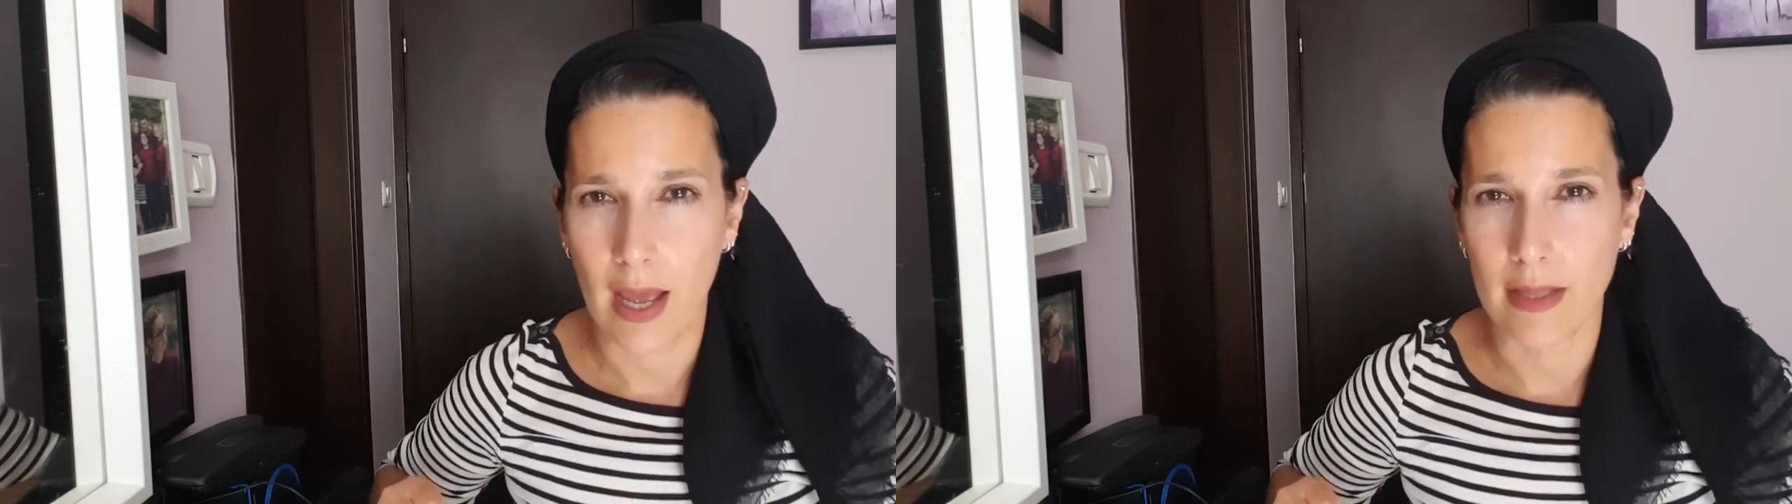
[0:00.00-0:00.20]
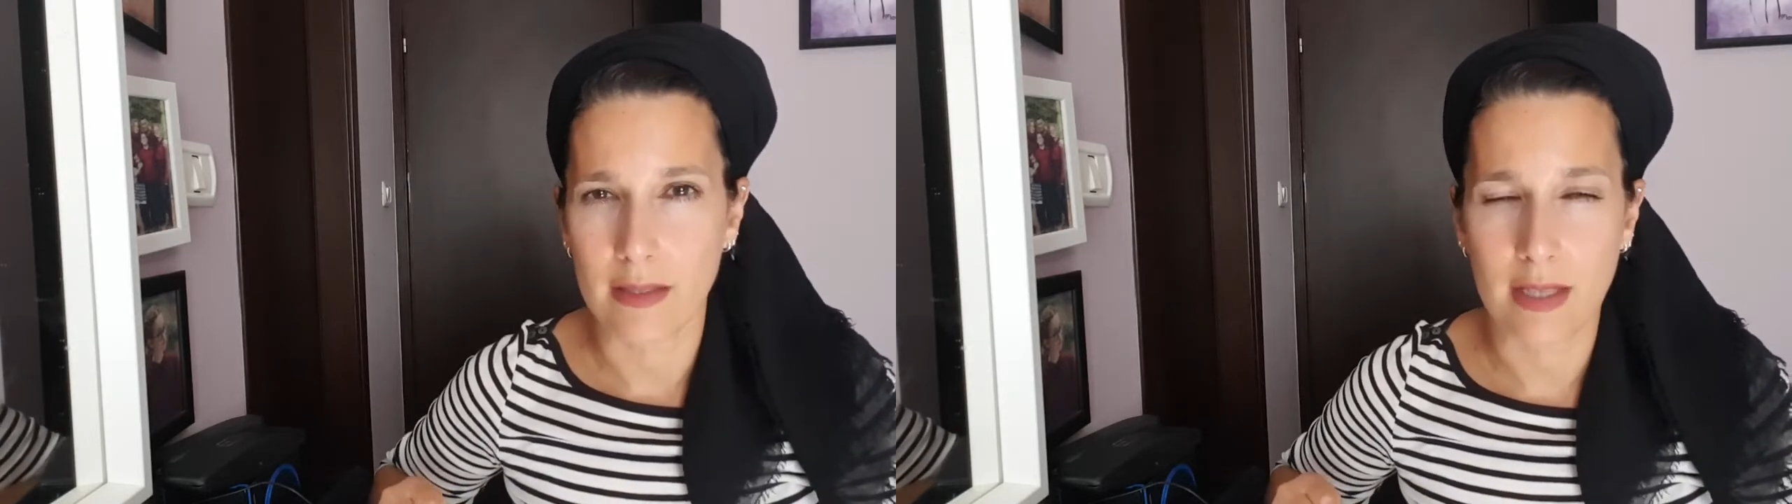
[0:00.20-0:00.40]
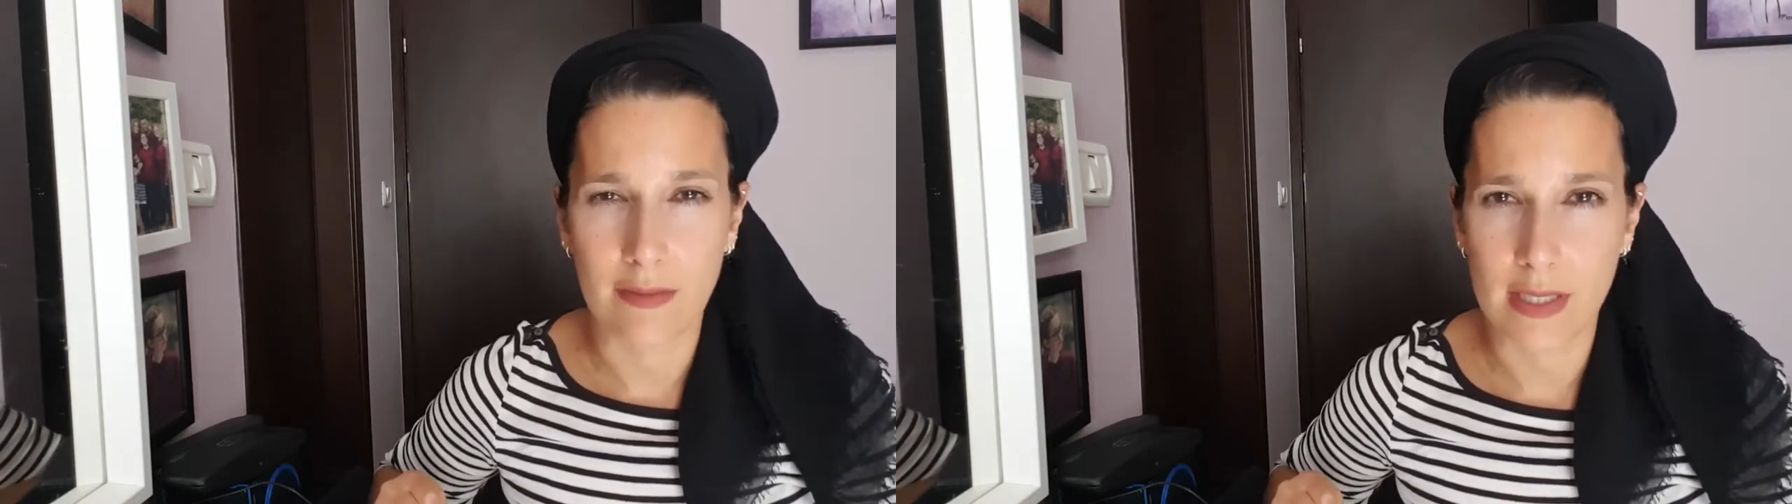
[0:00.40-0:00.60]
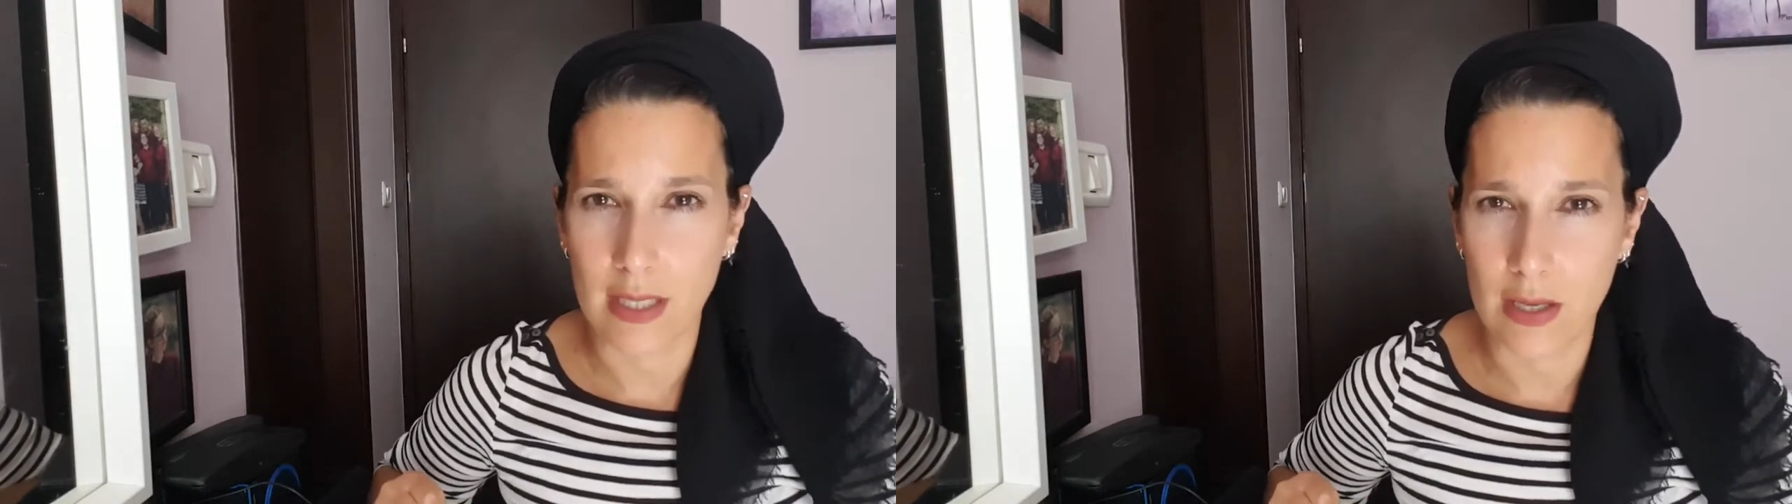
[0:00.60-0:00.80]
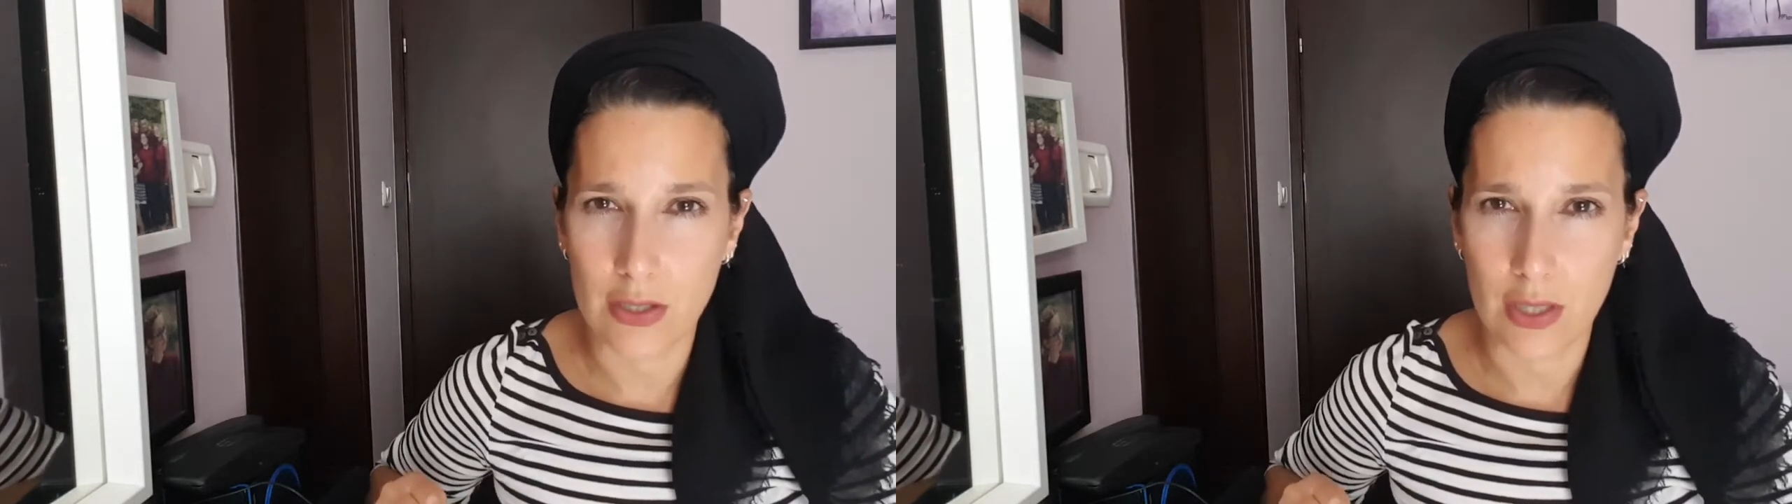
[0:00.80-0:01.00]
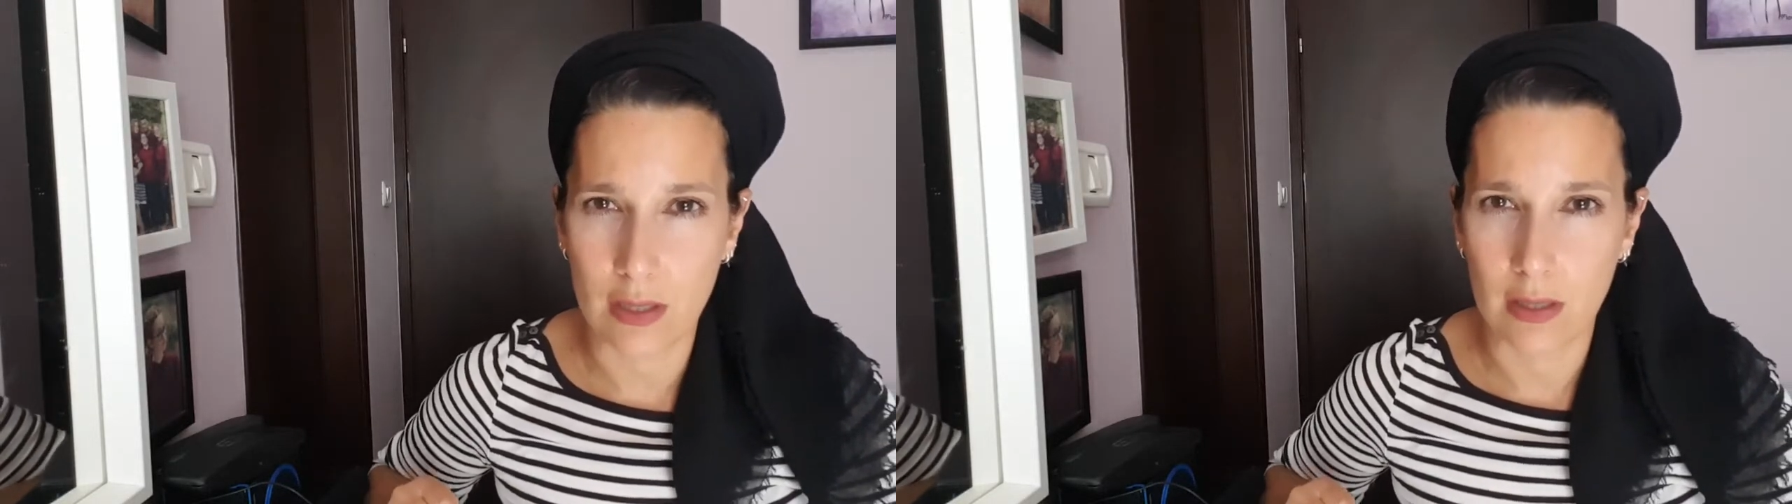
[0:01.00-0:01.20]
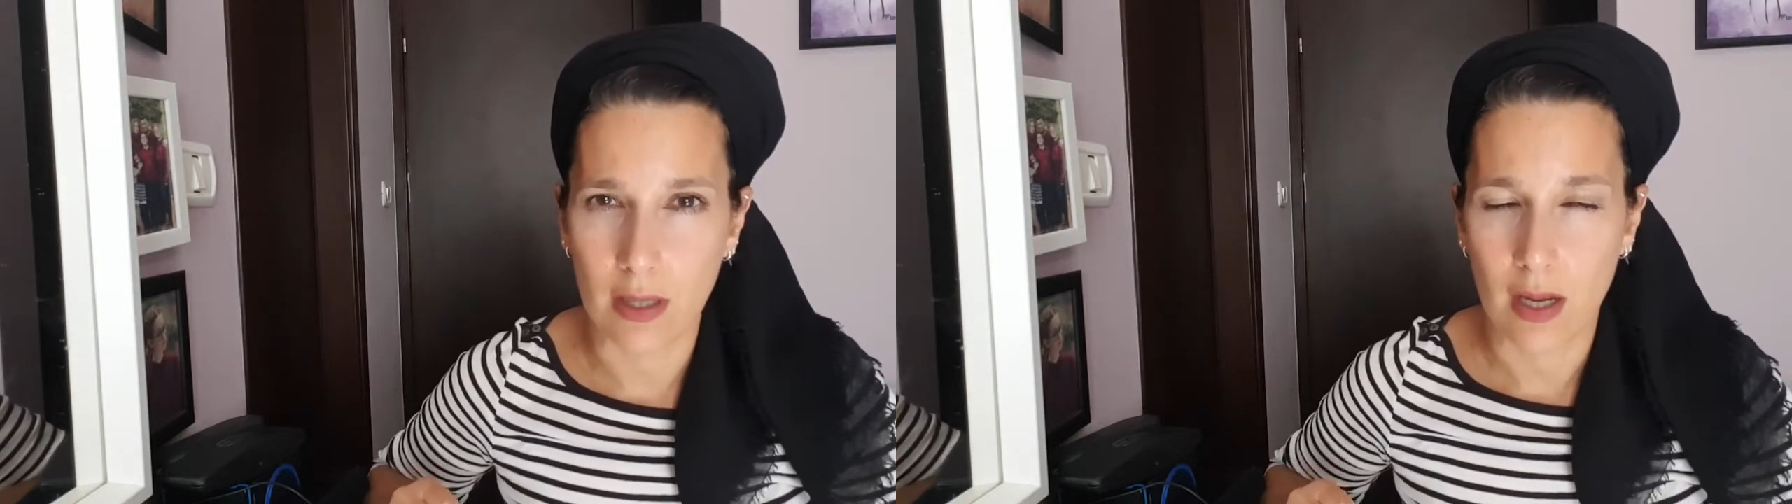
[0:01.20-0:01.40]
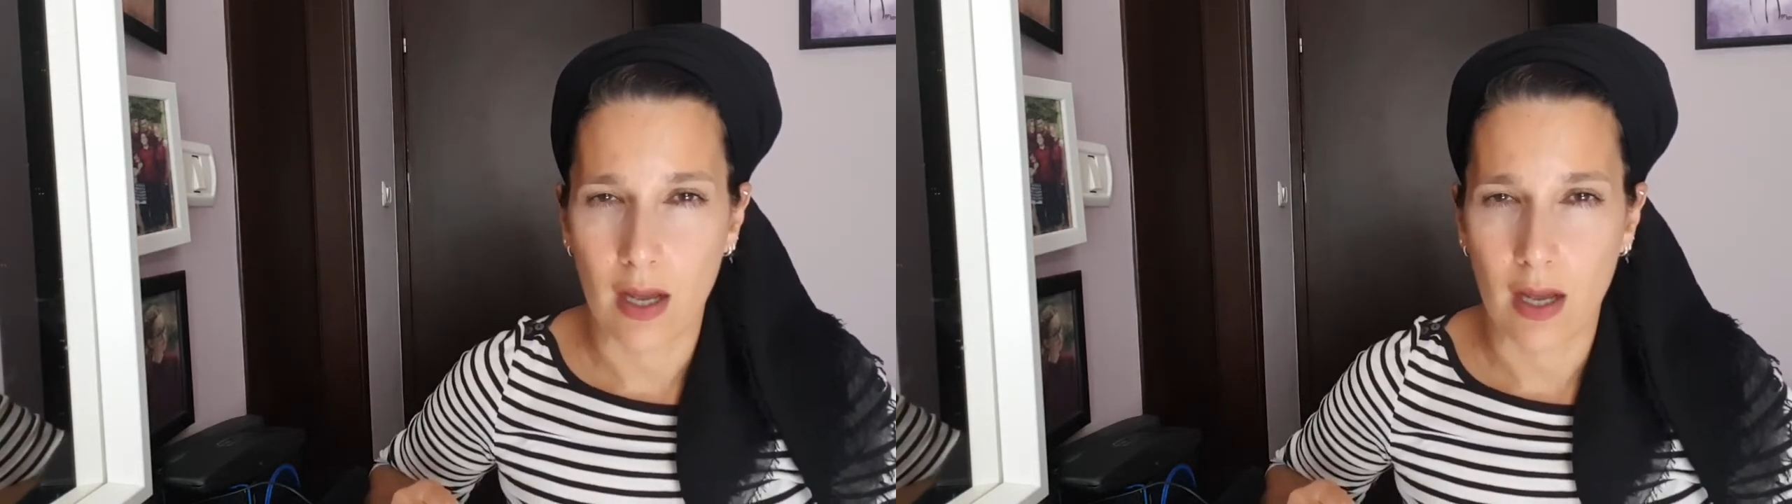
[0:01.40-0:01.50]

and the devastation